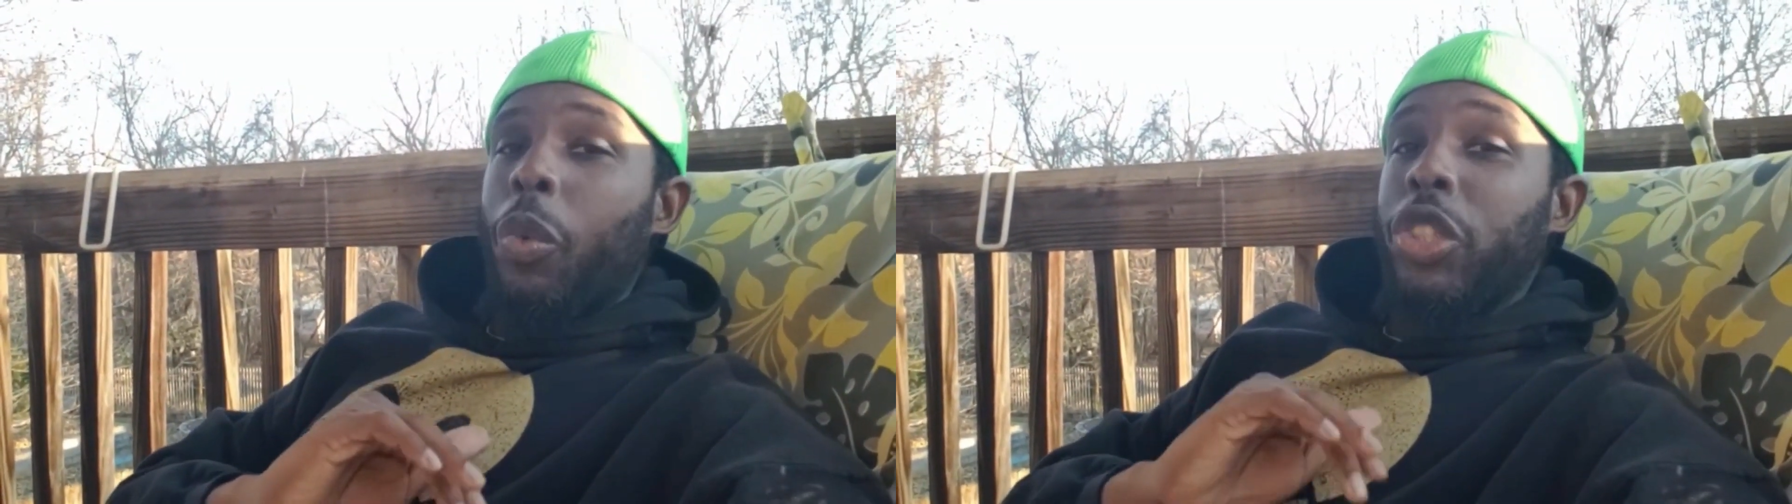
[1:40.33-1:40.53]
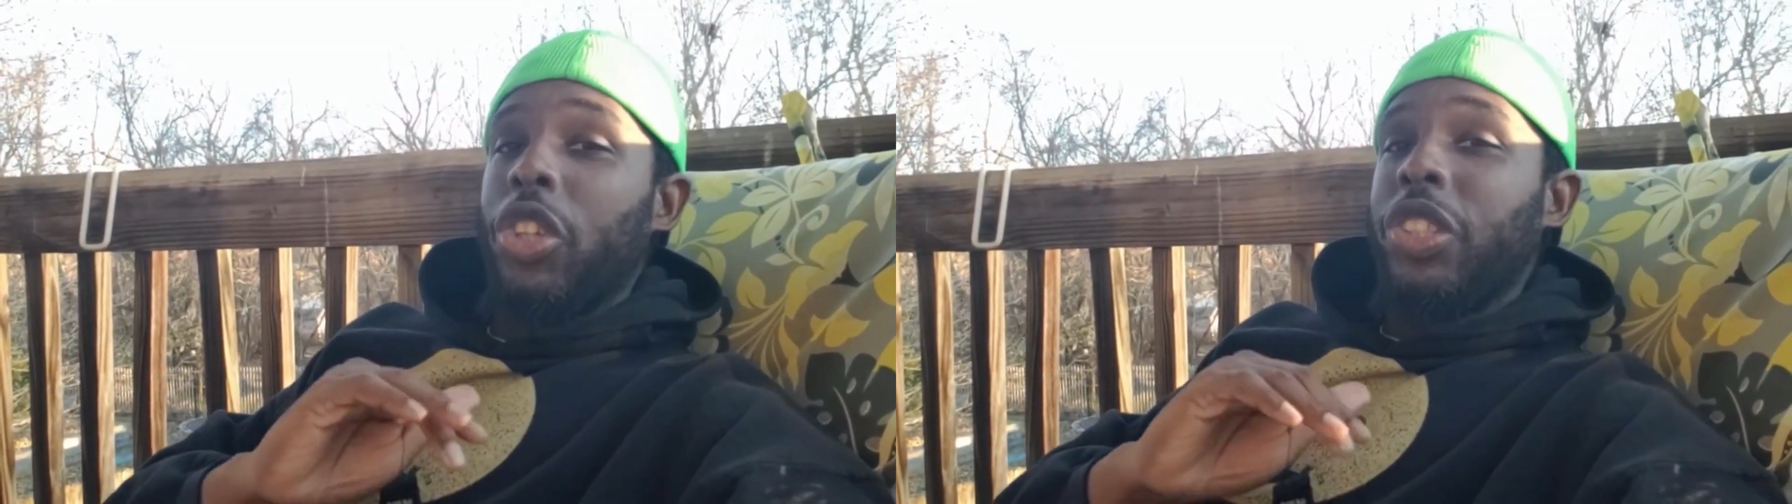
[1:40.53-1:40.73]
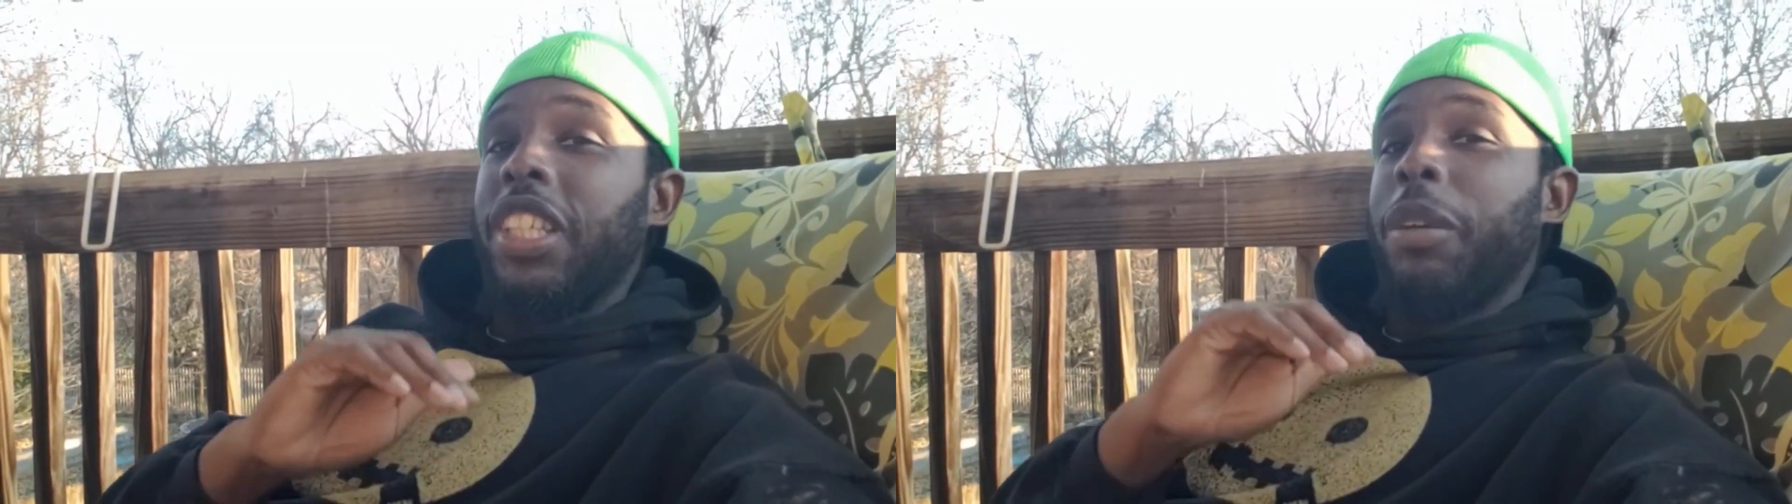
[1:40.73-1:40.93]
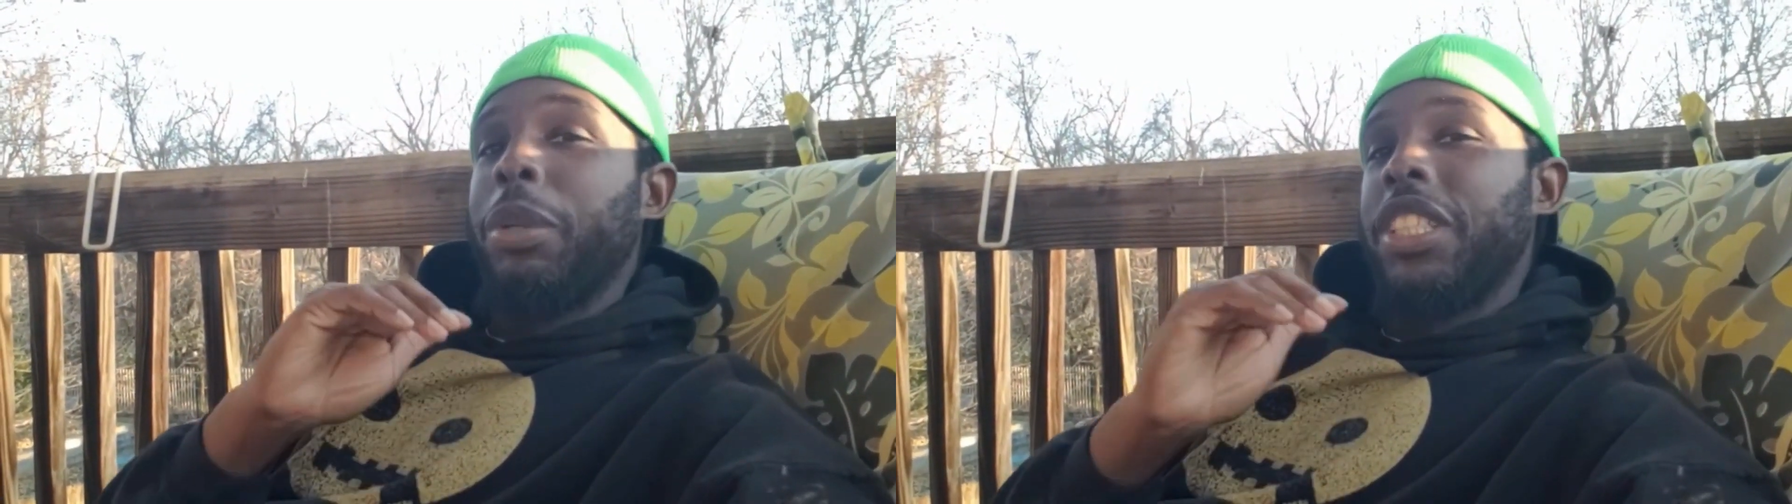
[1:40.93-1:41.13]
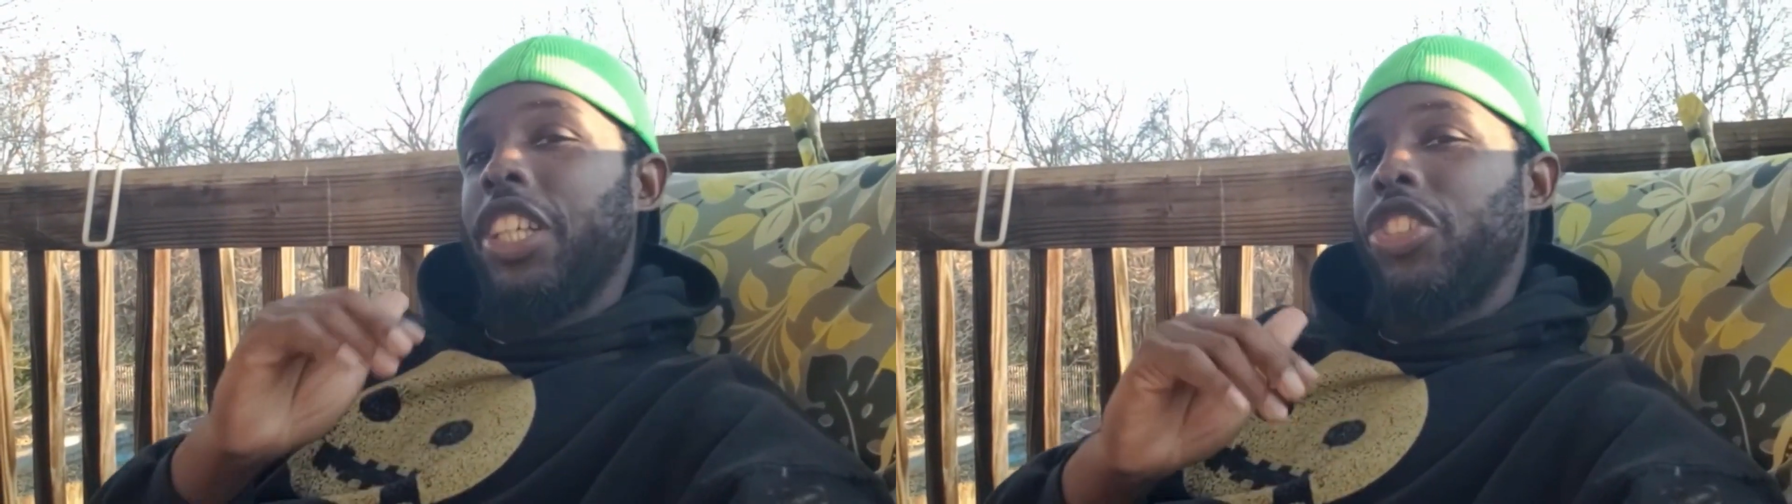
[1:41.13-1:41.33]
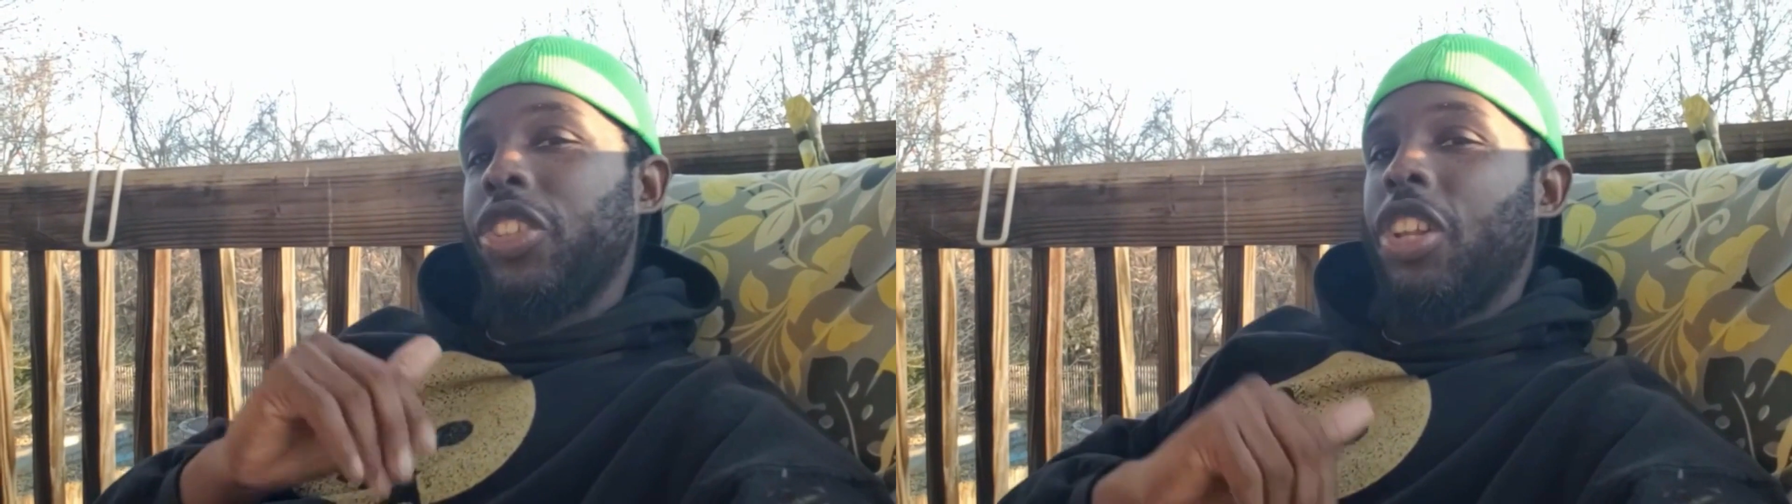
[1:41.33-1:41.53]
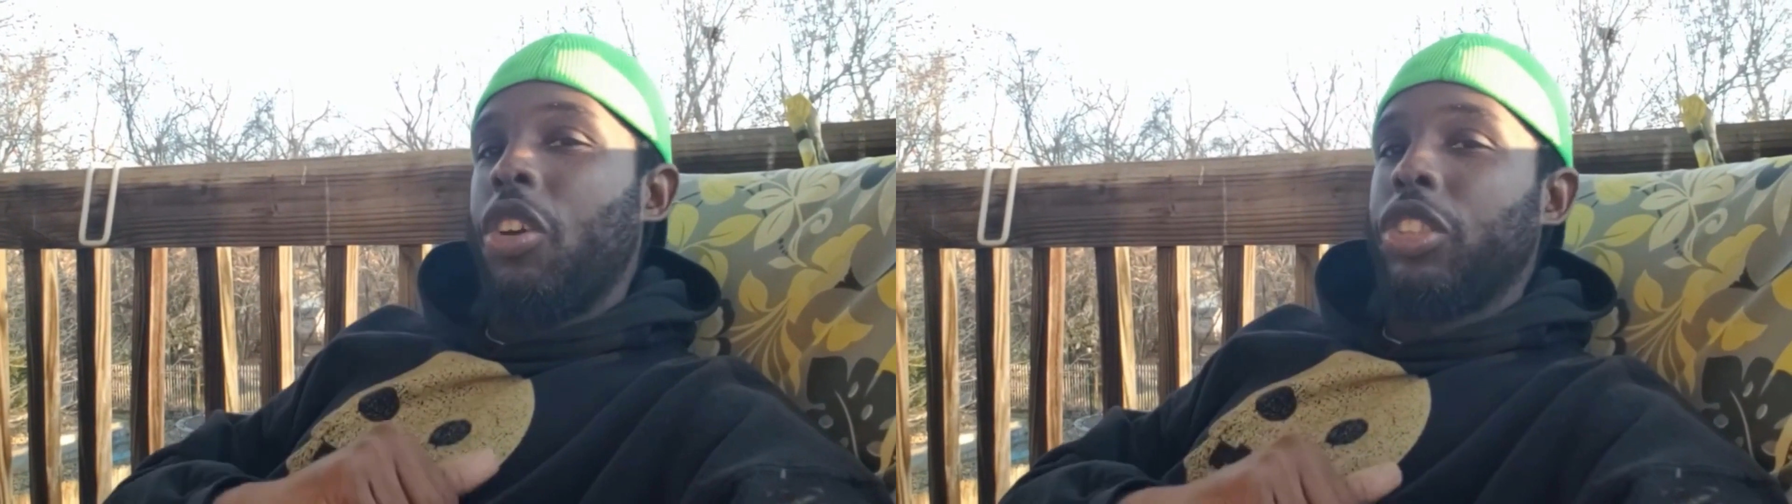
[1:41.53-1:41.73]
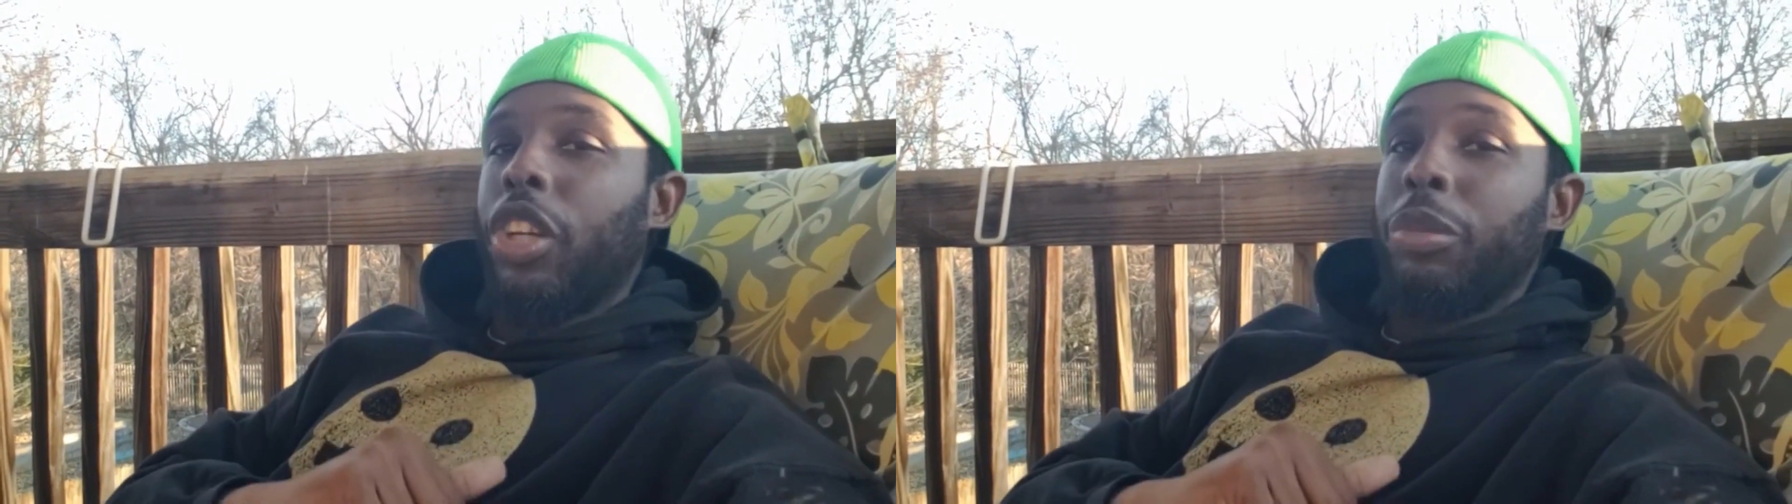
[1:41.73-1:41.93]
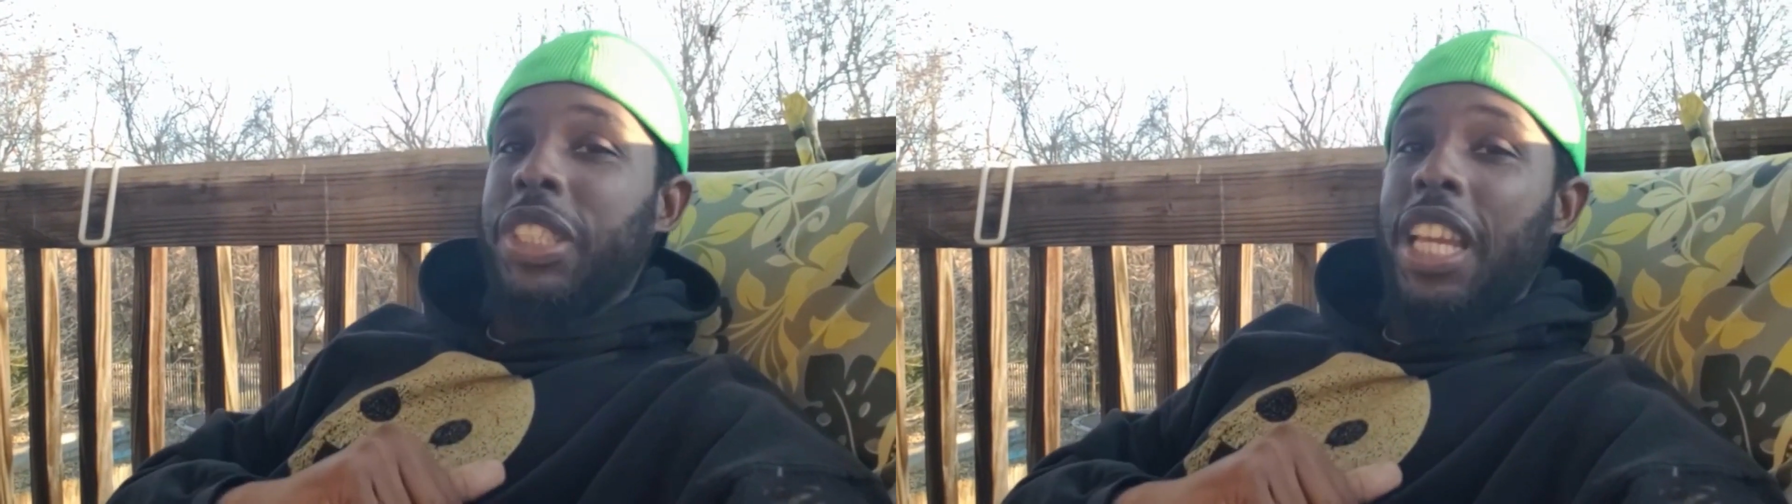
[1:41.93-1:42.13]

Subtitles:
resulting in potential long-term